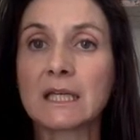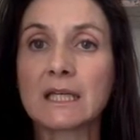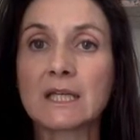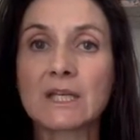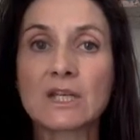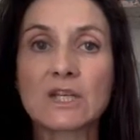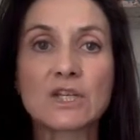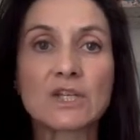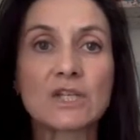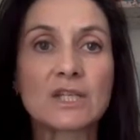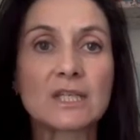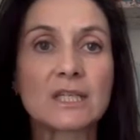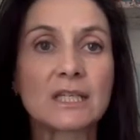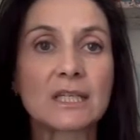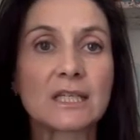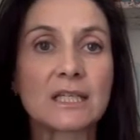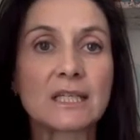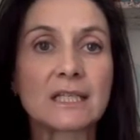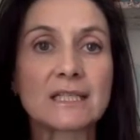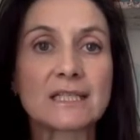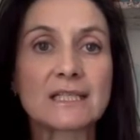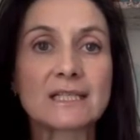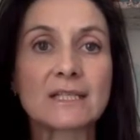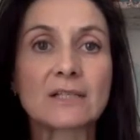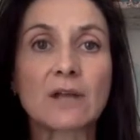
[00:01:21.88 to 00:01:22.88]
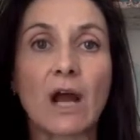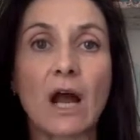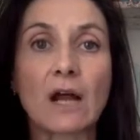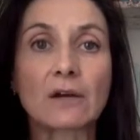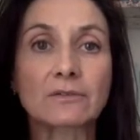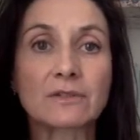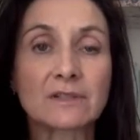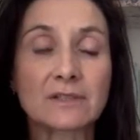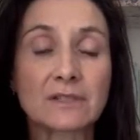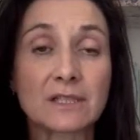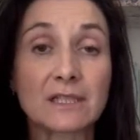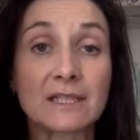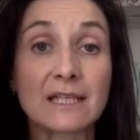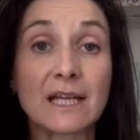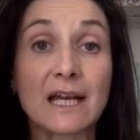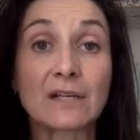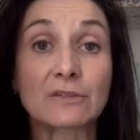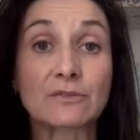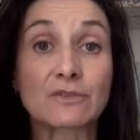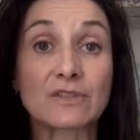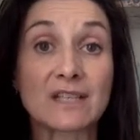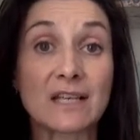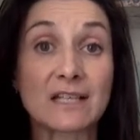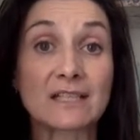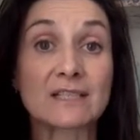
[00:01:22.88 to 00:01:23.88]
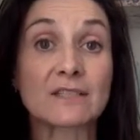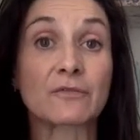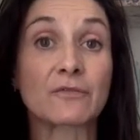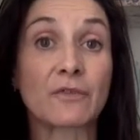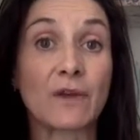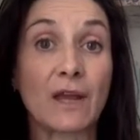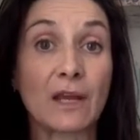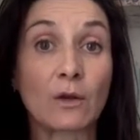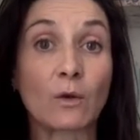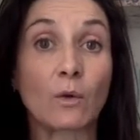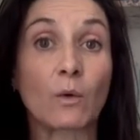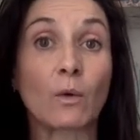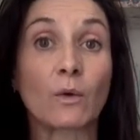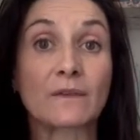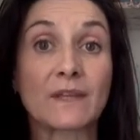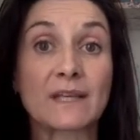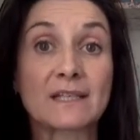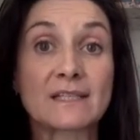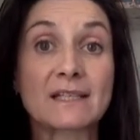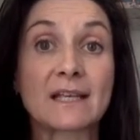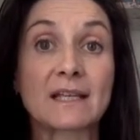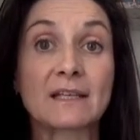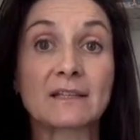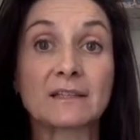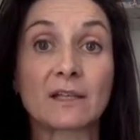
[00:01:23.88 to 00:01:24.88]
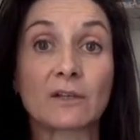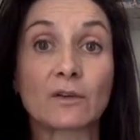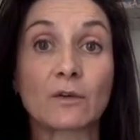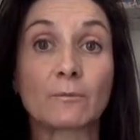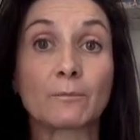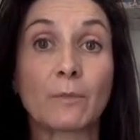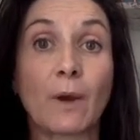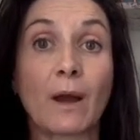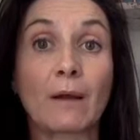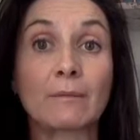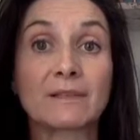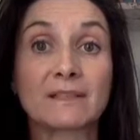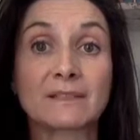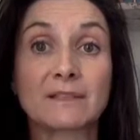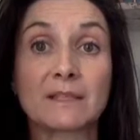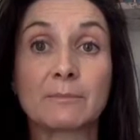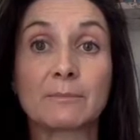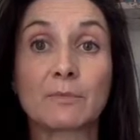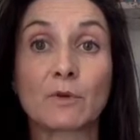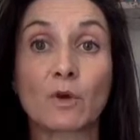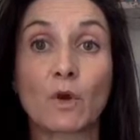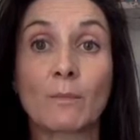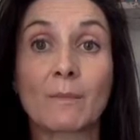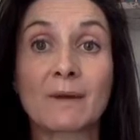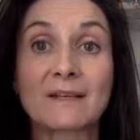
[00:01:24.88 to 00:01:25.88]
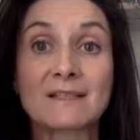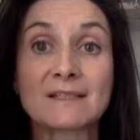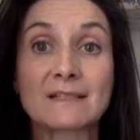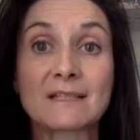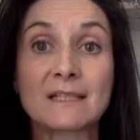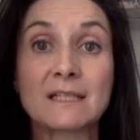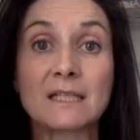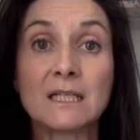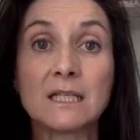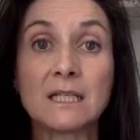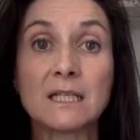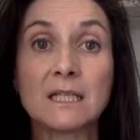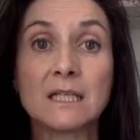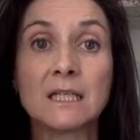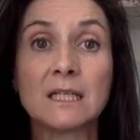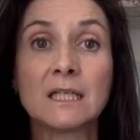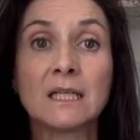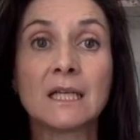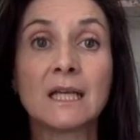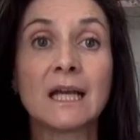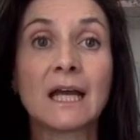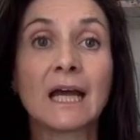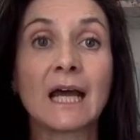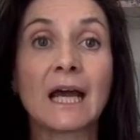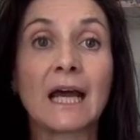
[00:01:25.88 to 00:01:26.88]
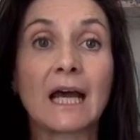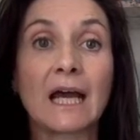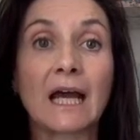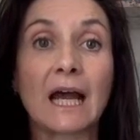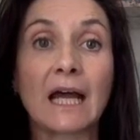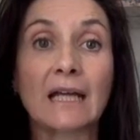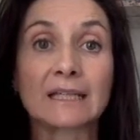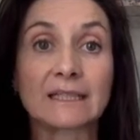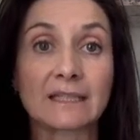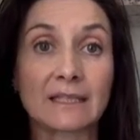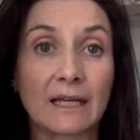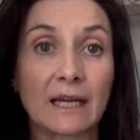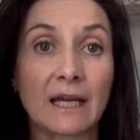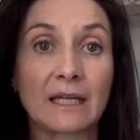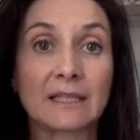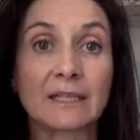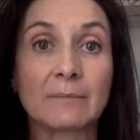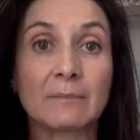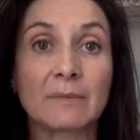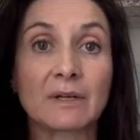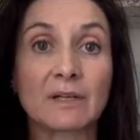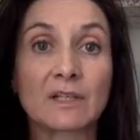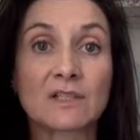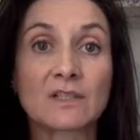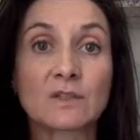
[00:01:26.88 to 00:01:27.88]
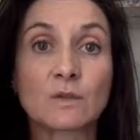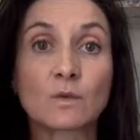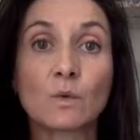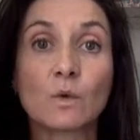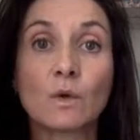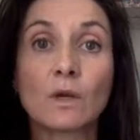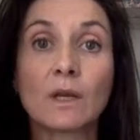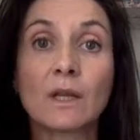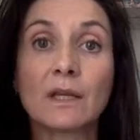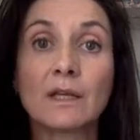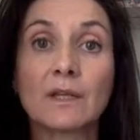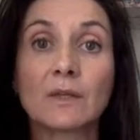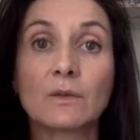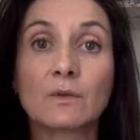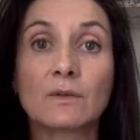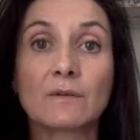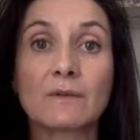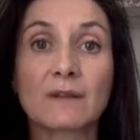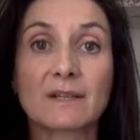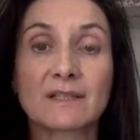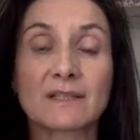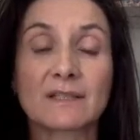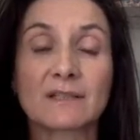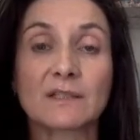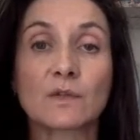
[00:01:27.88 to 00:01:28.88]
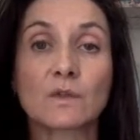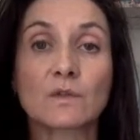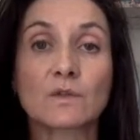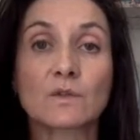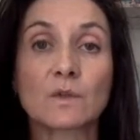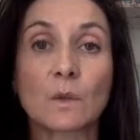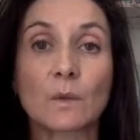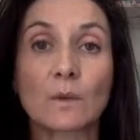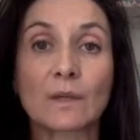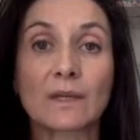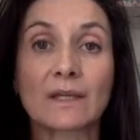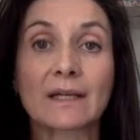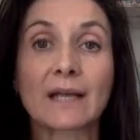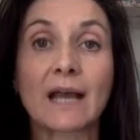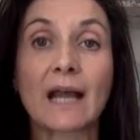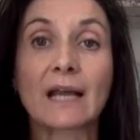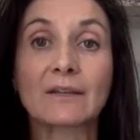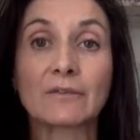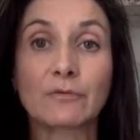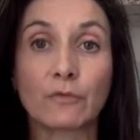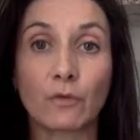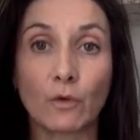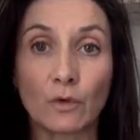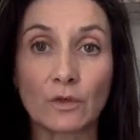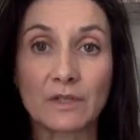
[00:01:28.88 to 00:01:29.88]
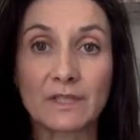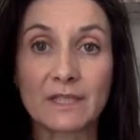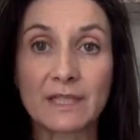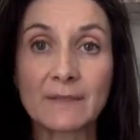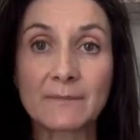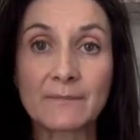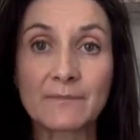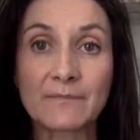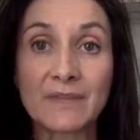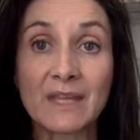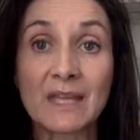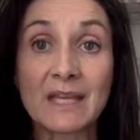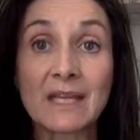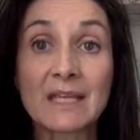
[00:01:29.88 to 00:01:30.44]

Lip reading: She is currently a research fellow of the Center of Public Diplomacy at Annenberg School, University of Southern California.